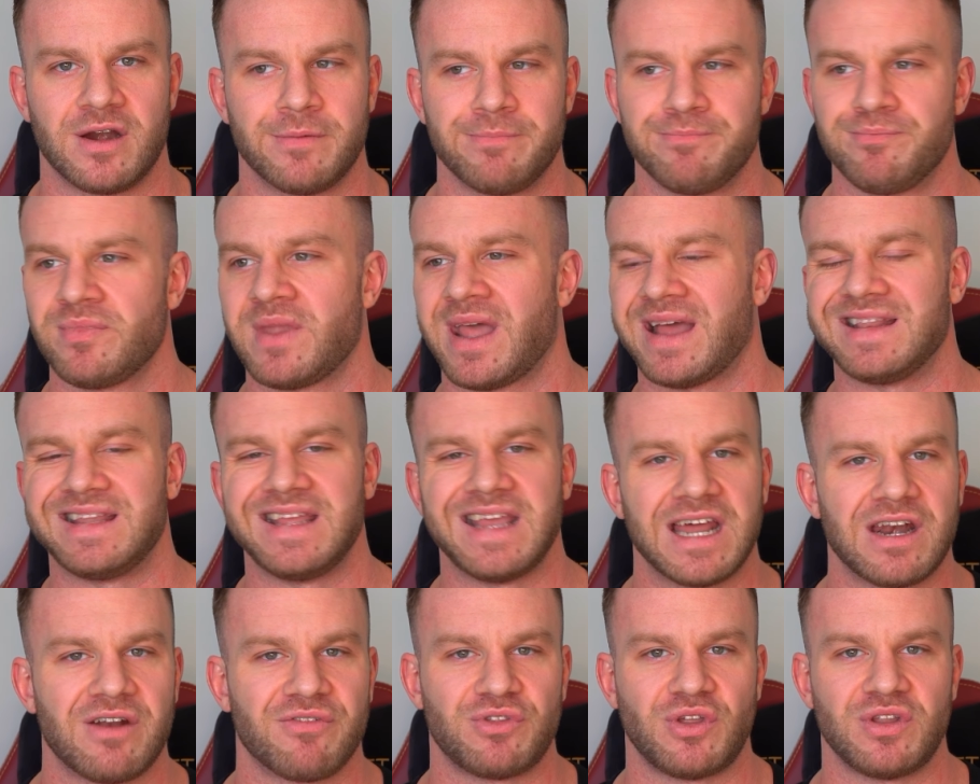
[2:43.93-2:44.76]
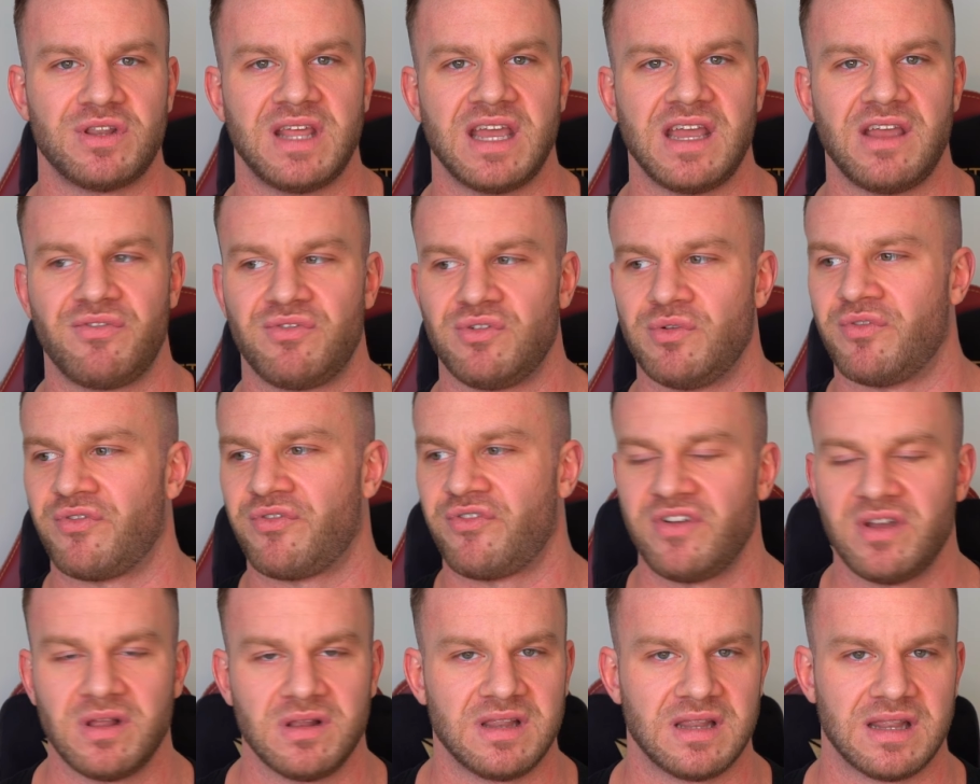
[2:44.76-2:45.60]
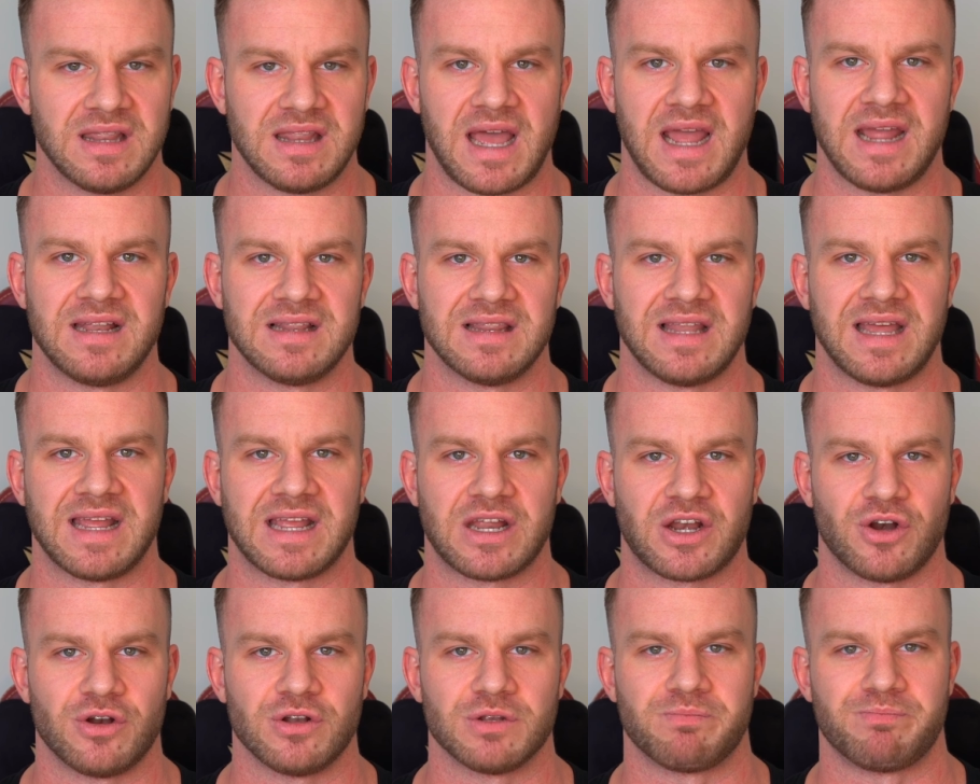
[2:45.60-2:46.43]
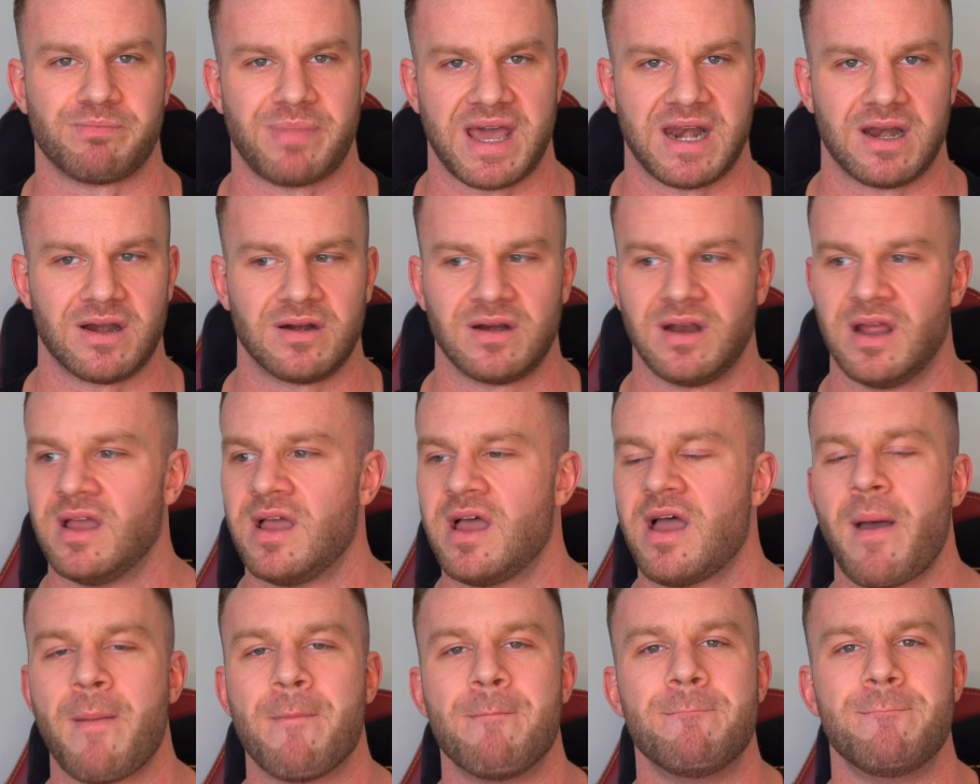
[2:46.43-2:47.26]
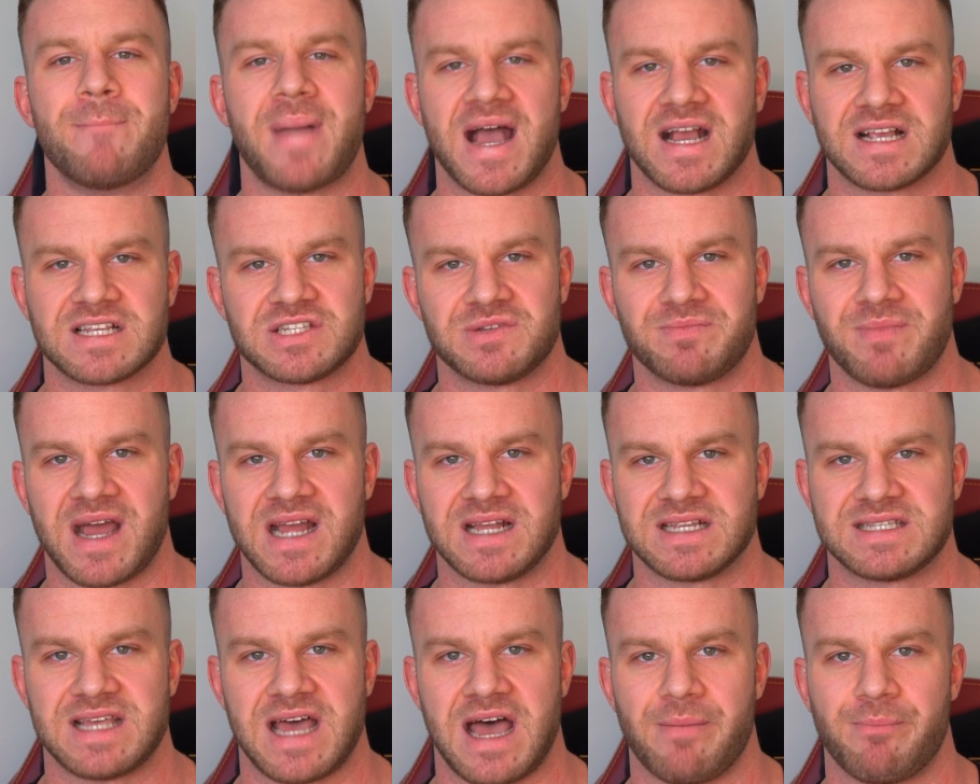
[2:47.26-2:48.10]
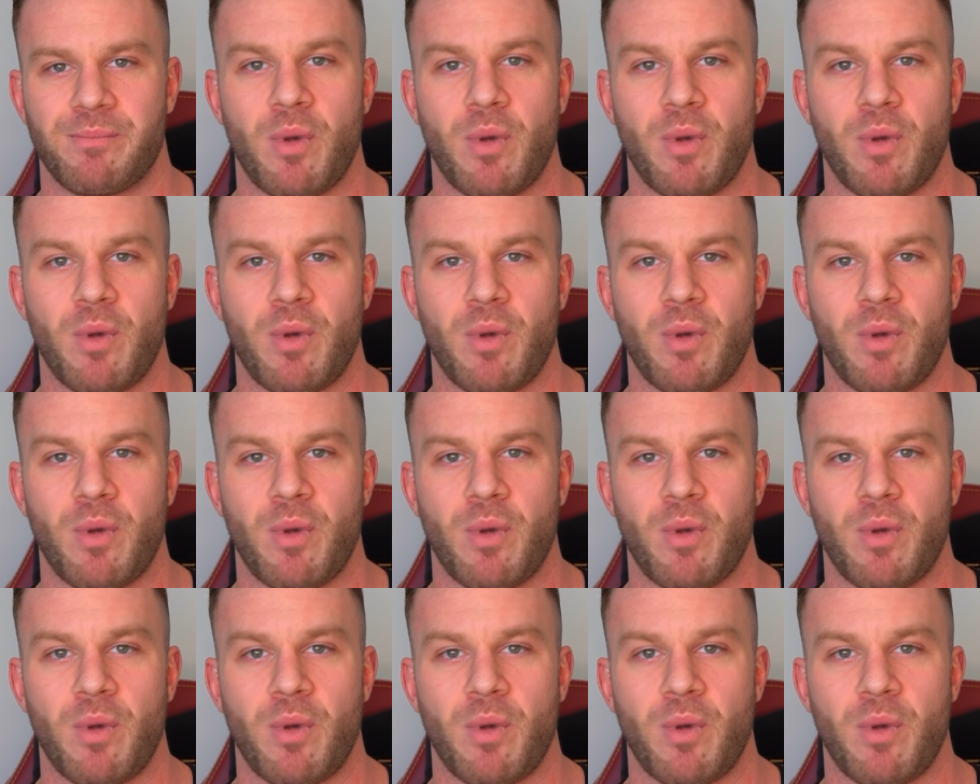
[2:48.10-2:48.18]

At the end of the day, if you feel lying leg curl better, maximize that.